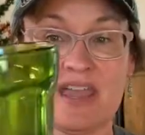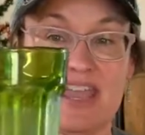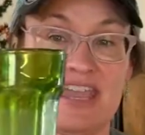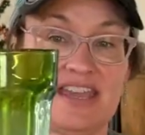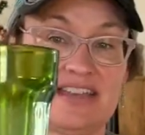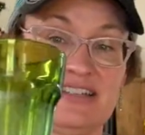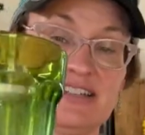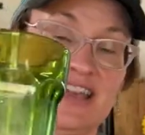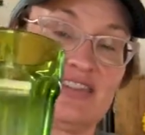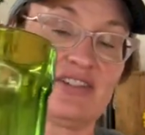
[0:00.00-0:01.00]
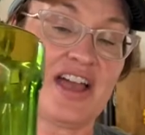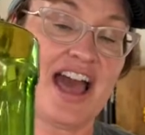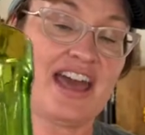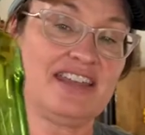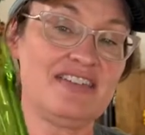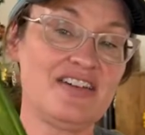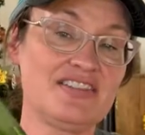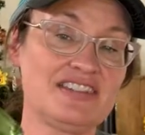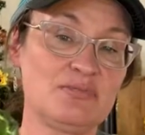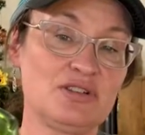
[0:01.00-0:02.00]
and they're kind of a
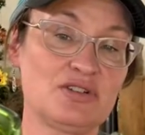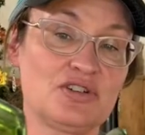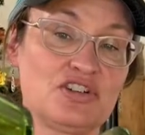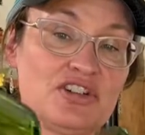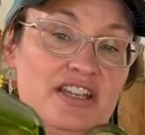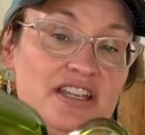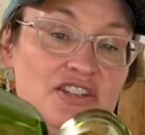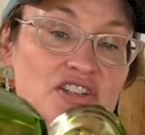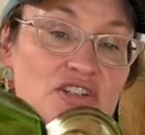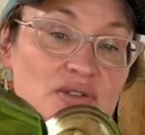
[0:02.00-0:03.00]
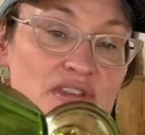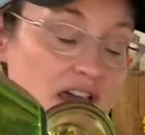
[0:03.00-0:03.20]
similar green to the